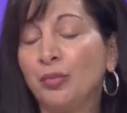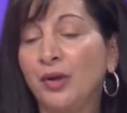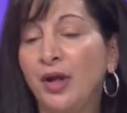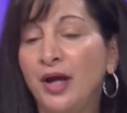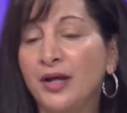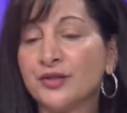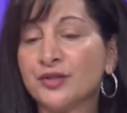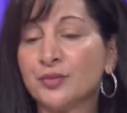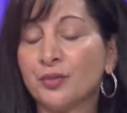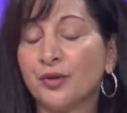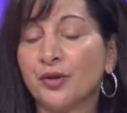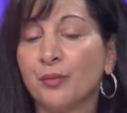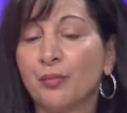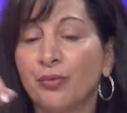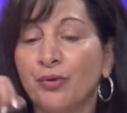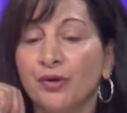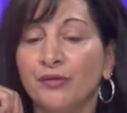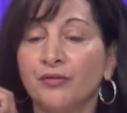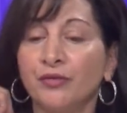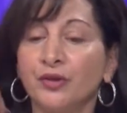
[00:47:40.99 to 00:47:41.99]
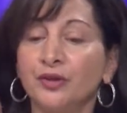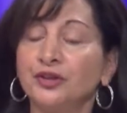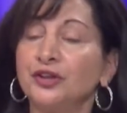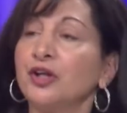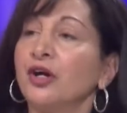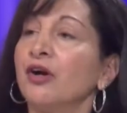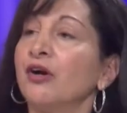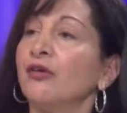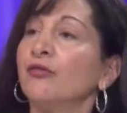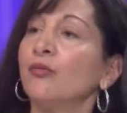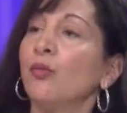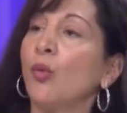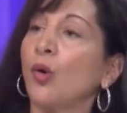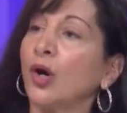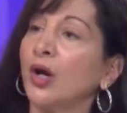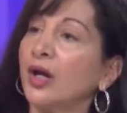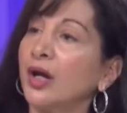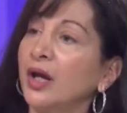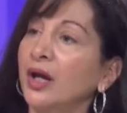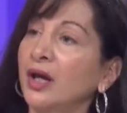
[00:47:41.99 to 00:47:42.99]
blessed with the privilege of
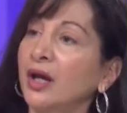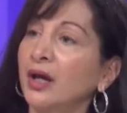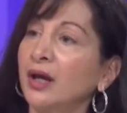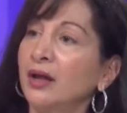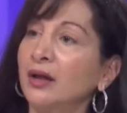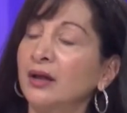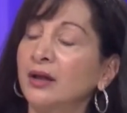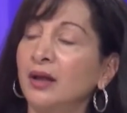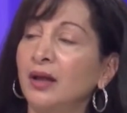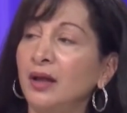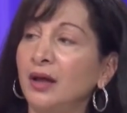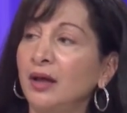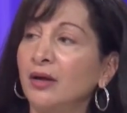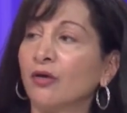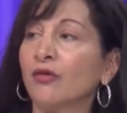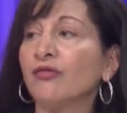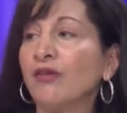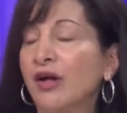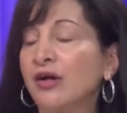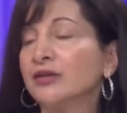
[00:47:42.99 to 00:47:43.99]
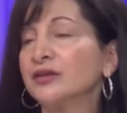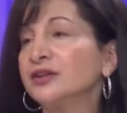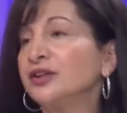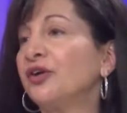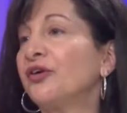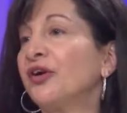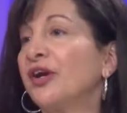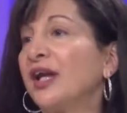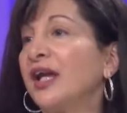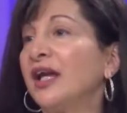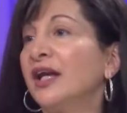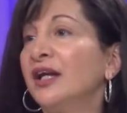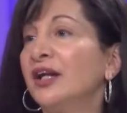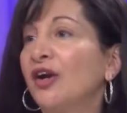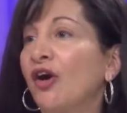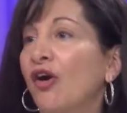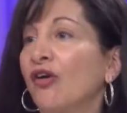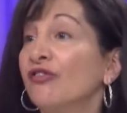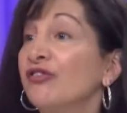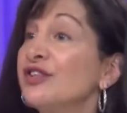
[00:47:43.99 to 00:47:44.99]
working in the or volunteering
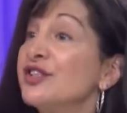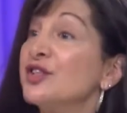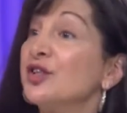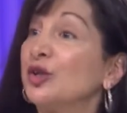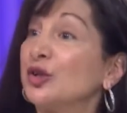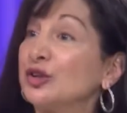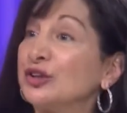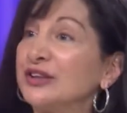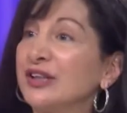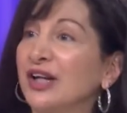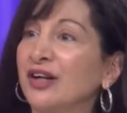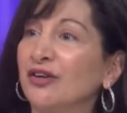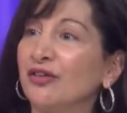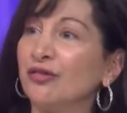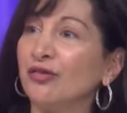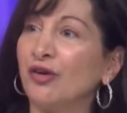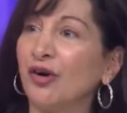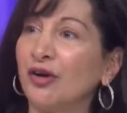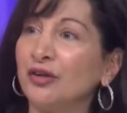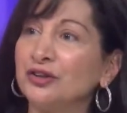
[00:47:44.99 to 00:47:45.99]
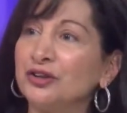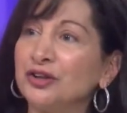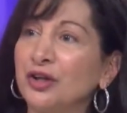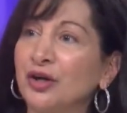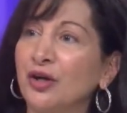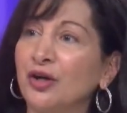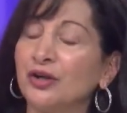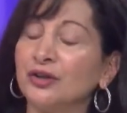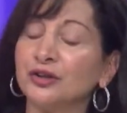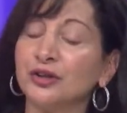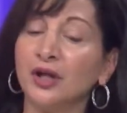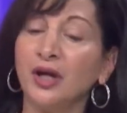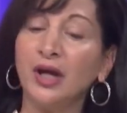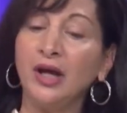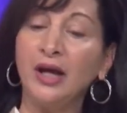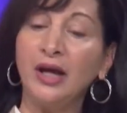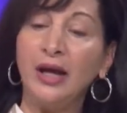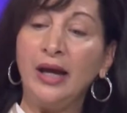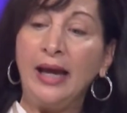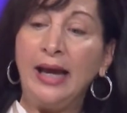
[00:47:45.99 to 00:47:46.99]
in our visitor center for our church. Oh,
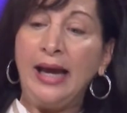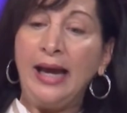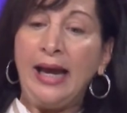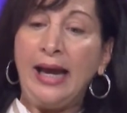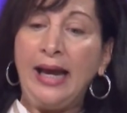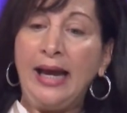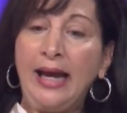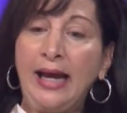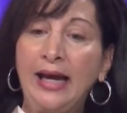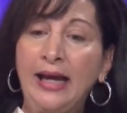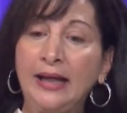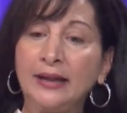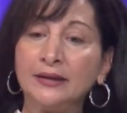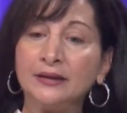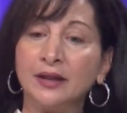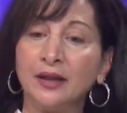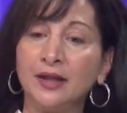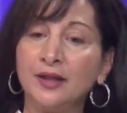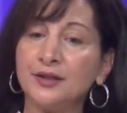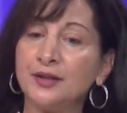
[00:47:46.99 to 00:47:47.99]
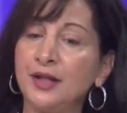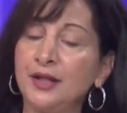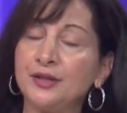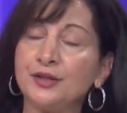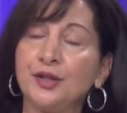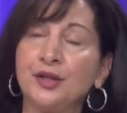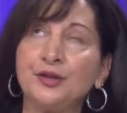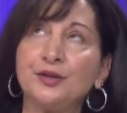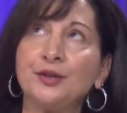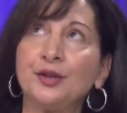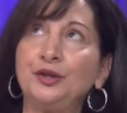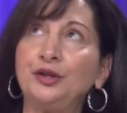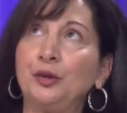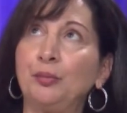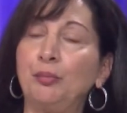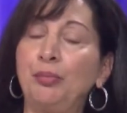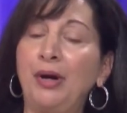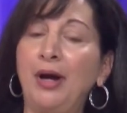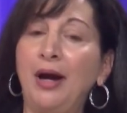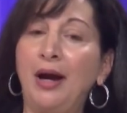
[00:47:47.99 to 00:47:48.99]
that's great. And uh, it's it's it's such
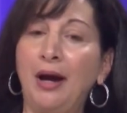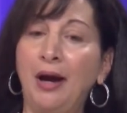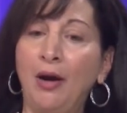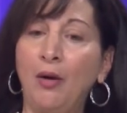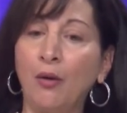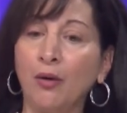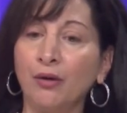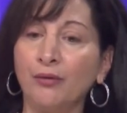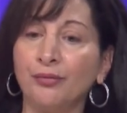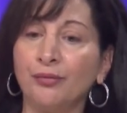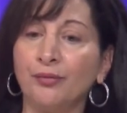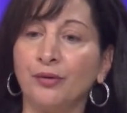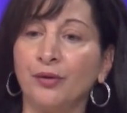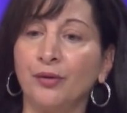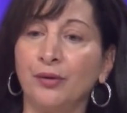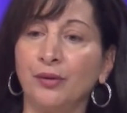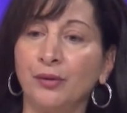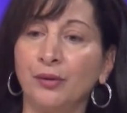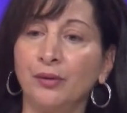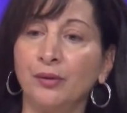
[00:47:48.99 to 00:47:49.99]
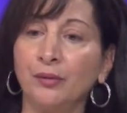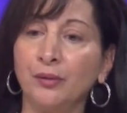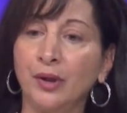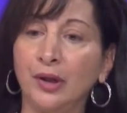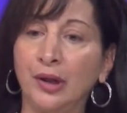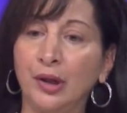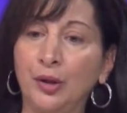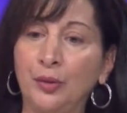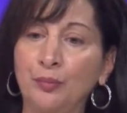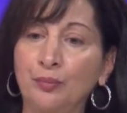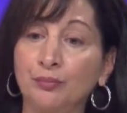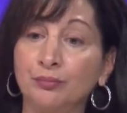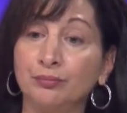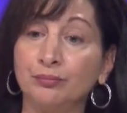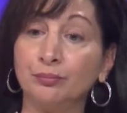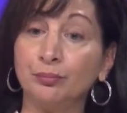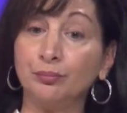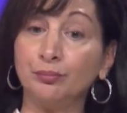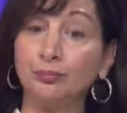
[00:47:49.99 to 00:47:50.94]
a powerful um,